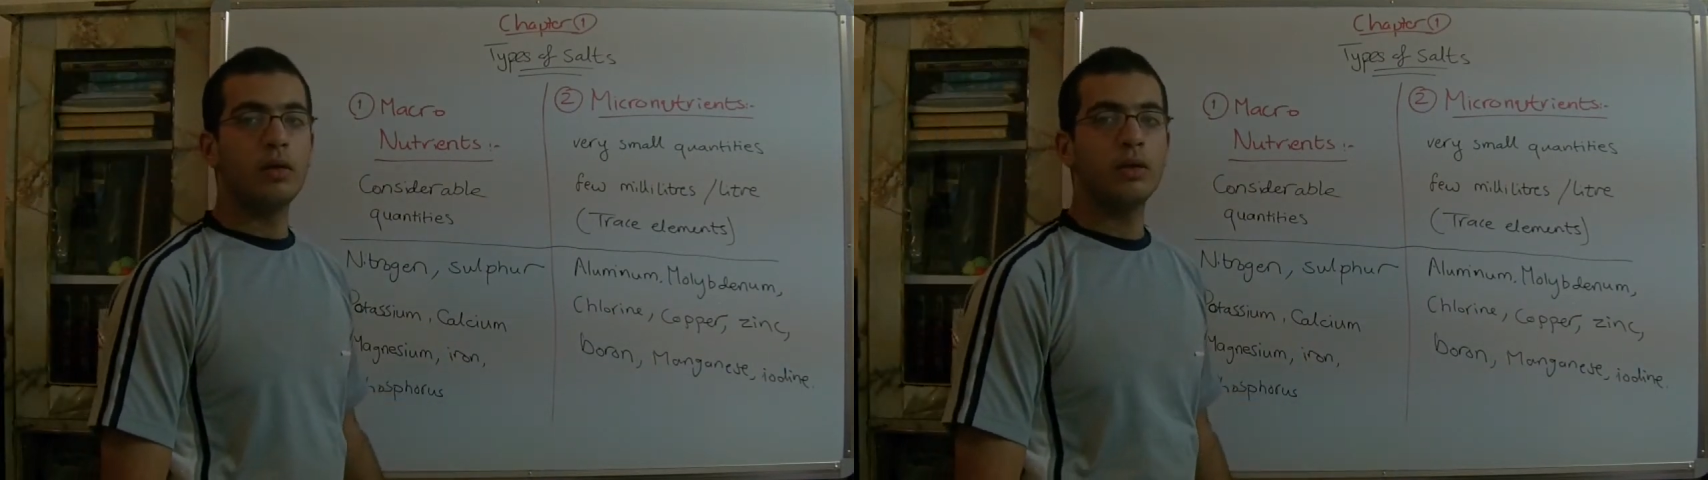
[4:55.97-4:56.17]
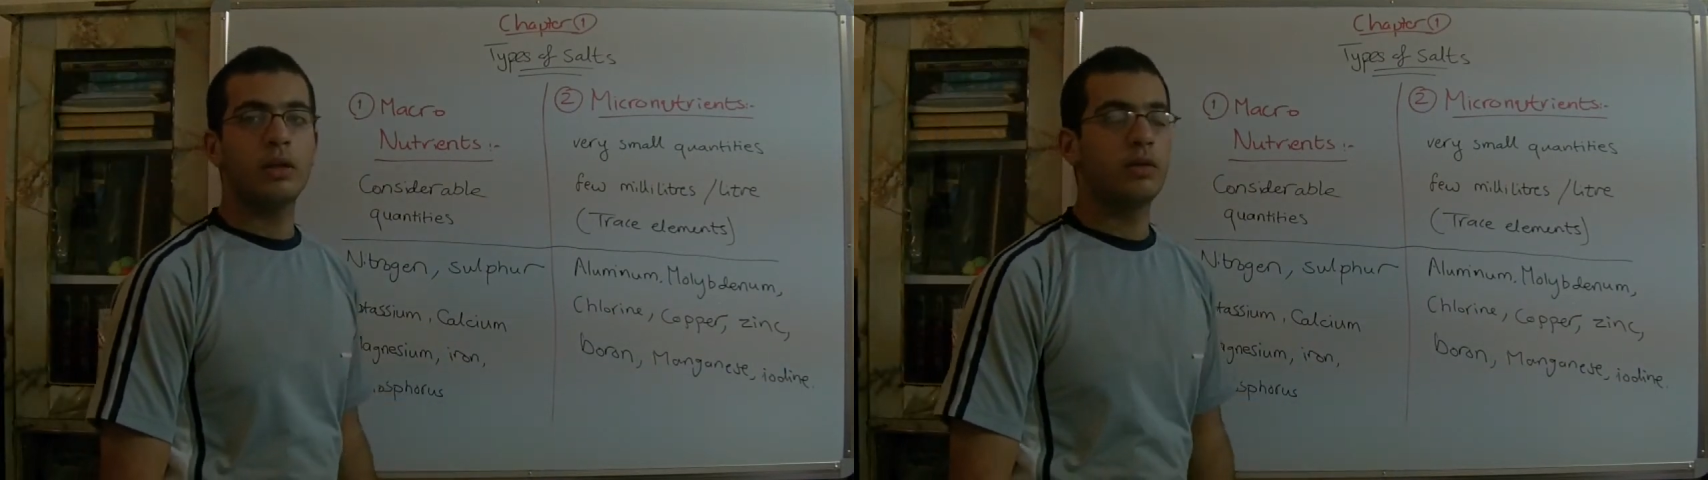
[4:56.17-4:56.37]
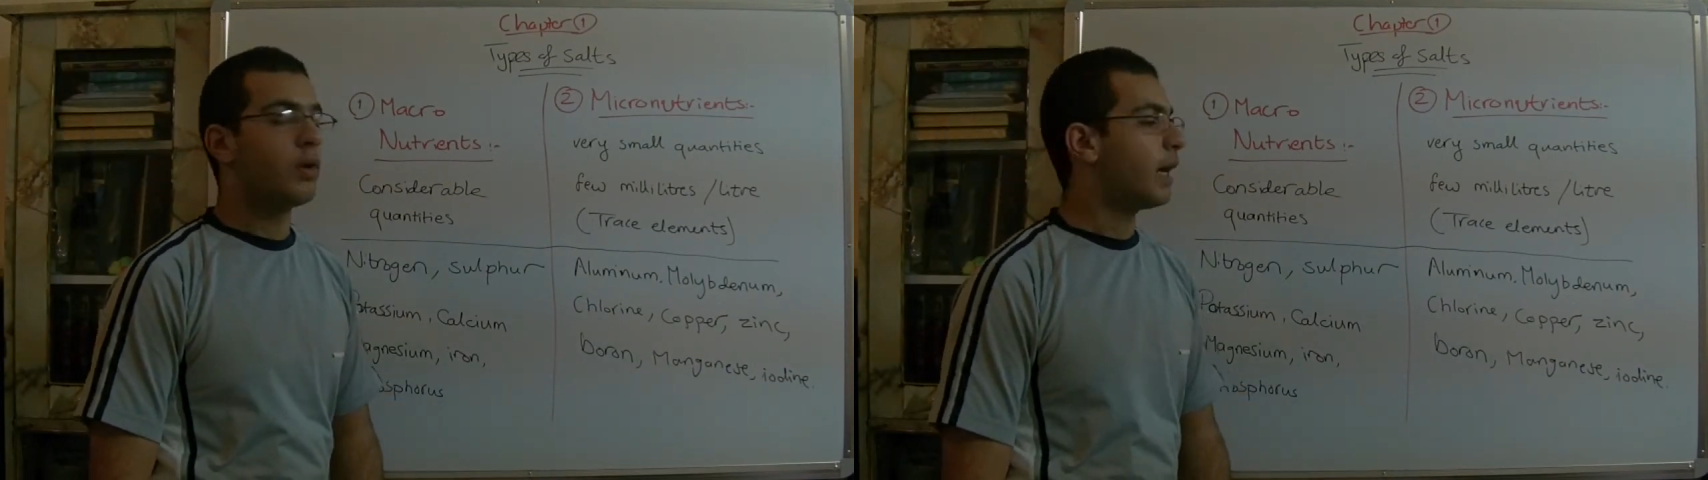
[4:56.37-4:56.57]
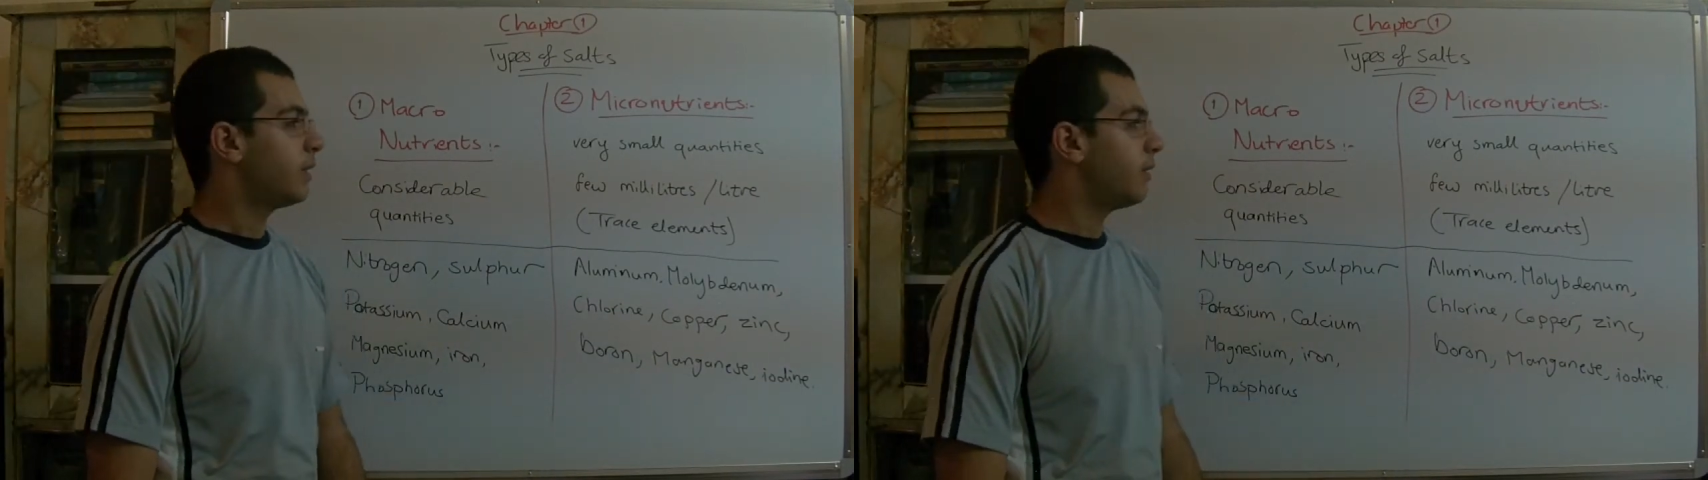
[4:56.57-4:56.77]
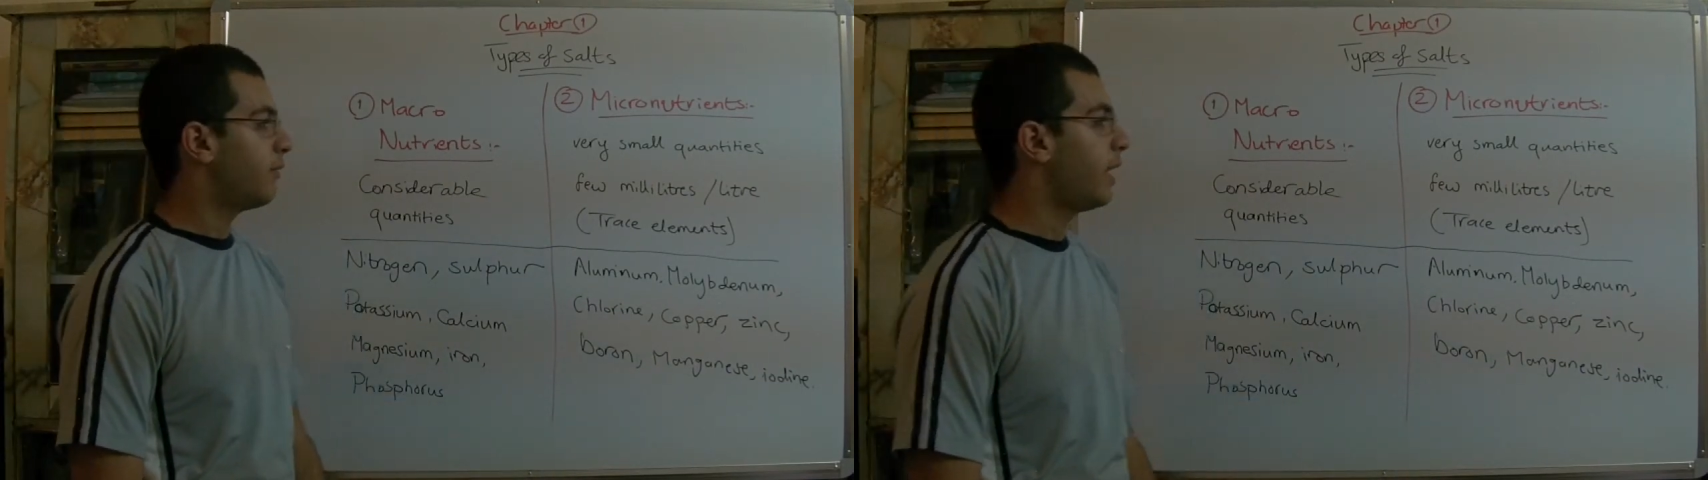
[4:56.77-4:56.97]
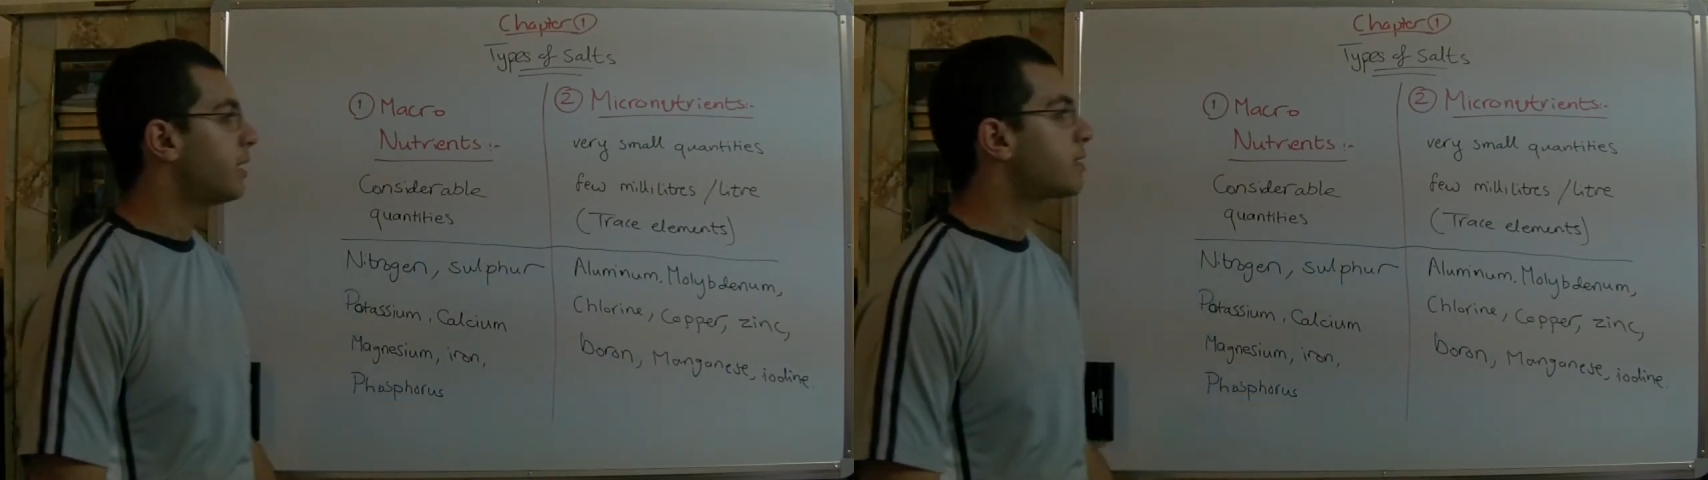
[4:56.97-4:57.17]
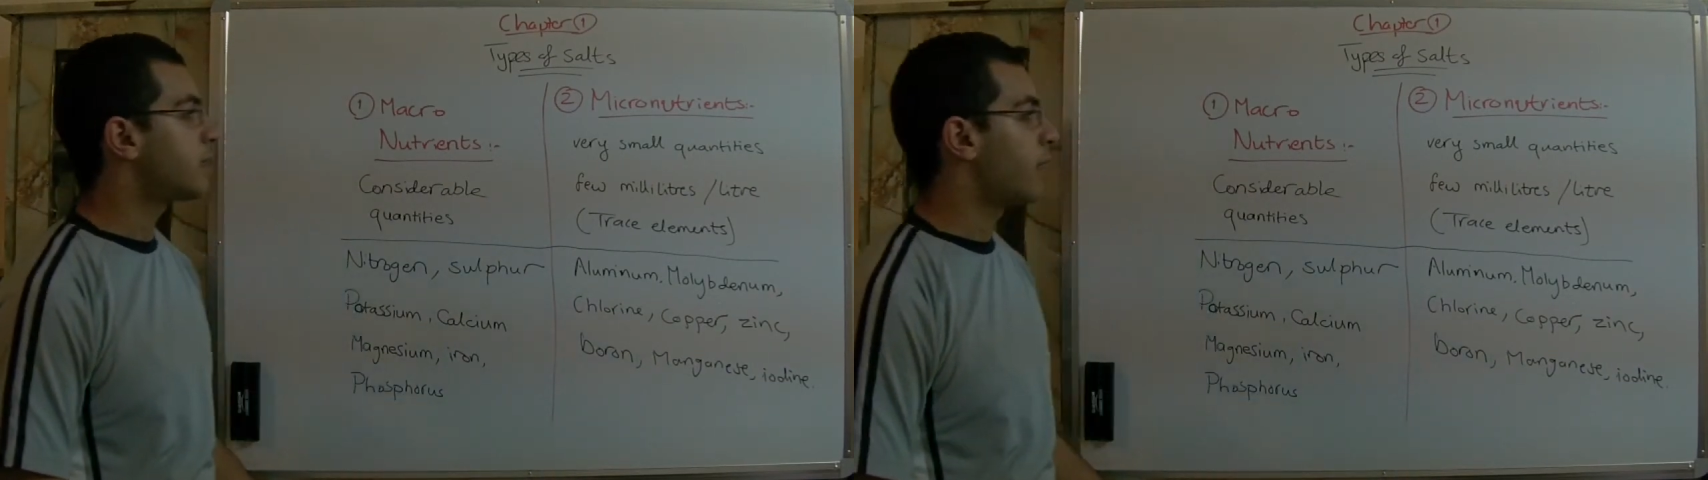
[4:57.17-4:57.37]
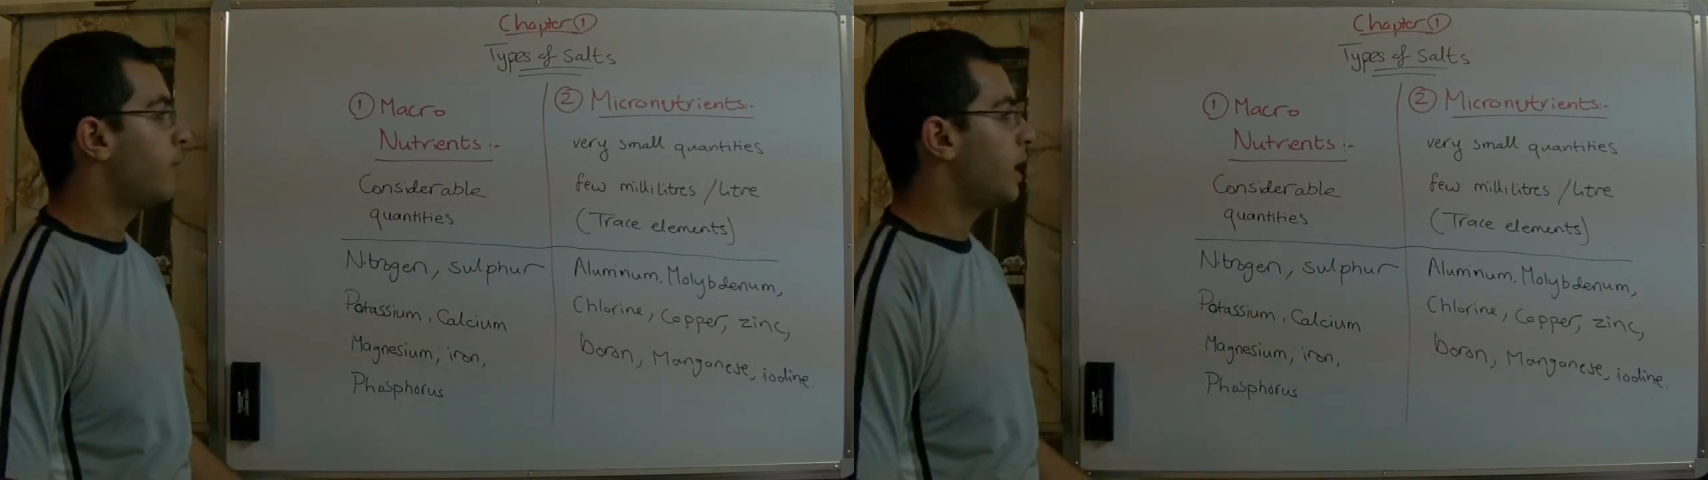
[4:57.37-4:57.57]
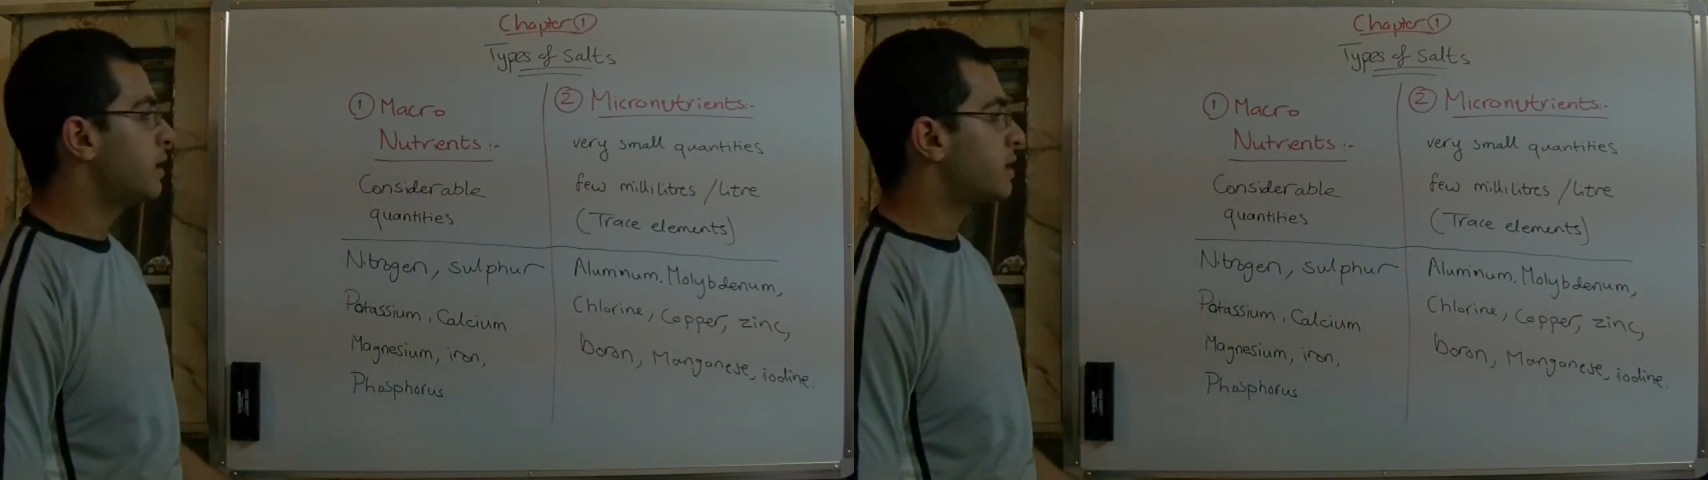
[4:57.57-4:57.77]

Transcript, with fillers: order to activate some